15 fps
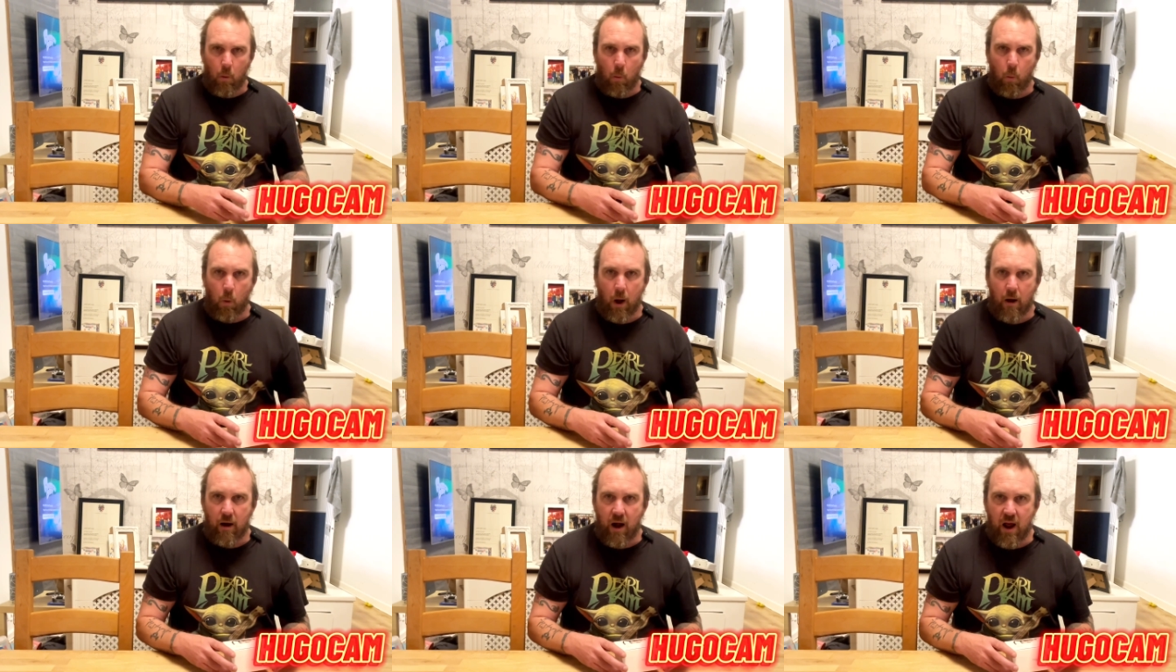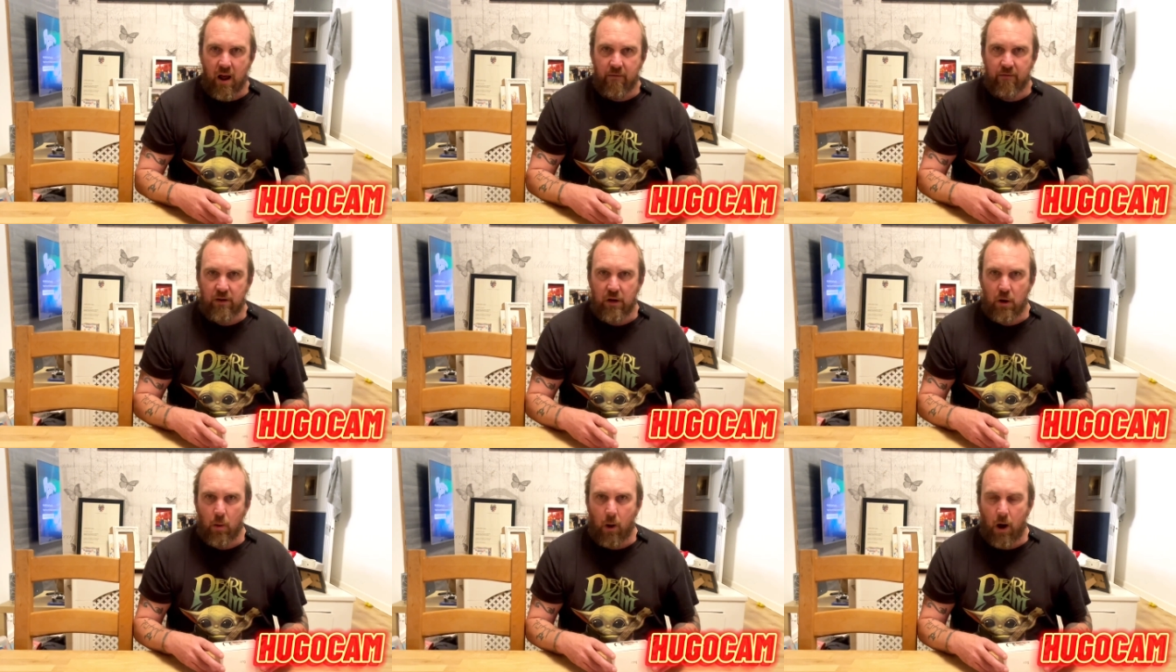wherever
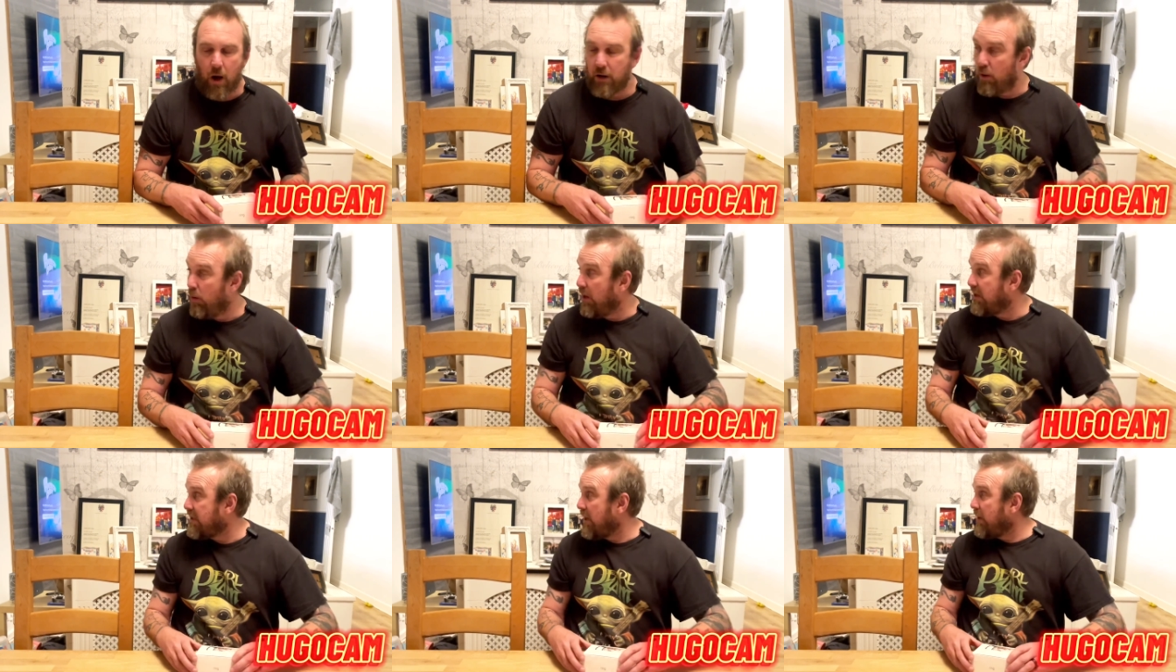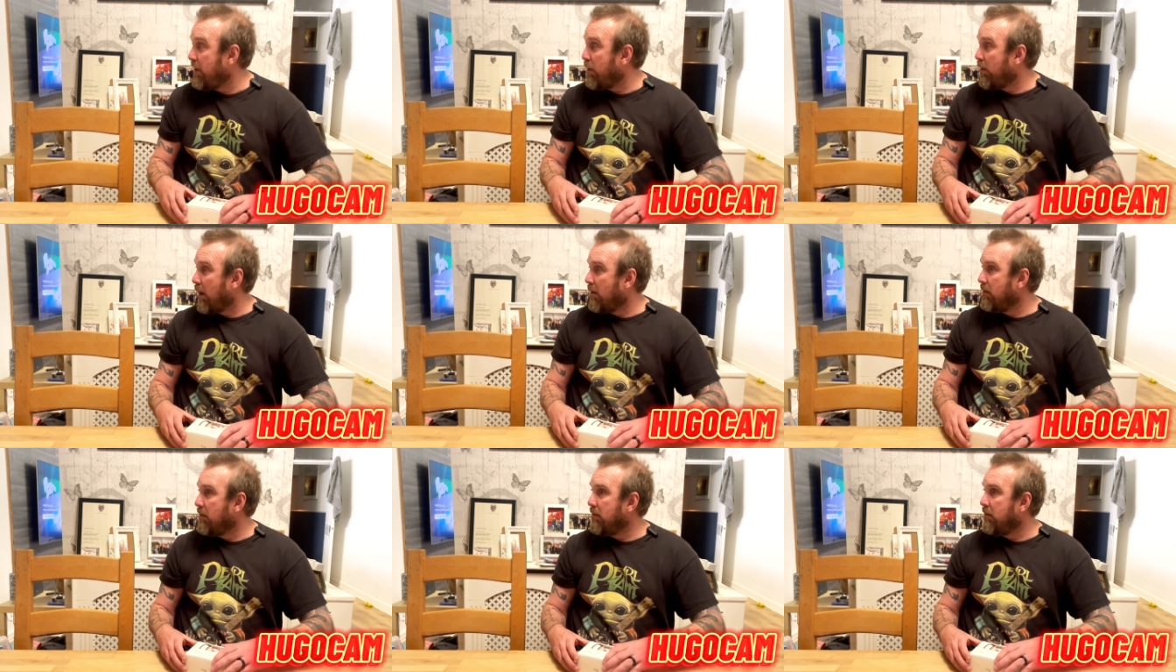you are. Are you listening, Hugo?